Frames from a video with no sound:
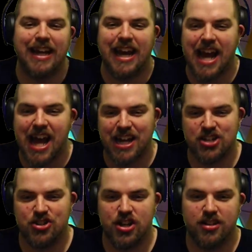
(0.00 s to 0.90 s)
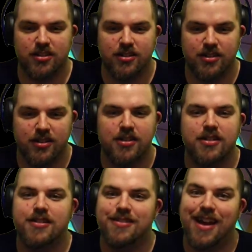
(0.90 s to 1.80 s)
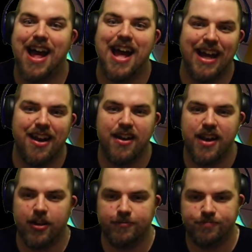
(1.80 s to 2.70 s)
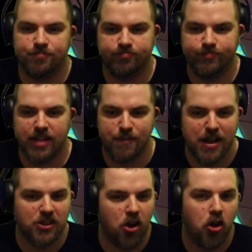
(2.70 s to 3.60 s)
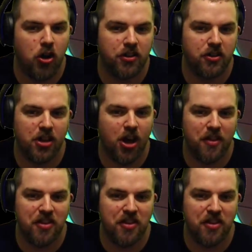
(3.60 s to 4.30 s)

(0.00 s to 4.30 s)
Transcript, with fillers: Gotcha. I get it now. It makes all all the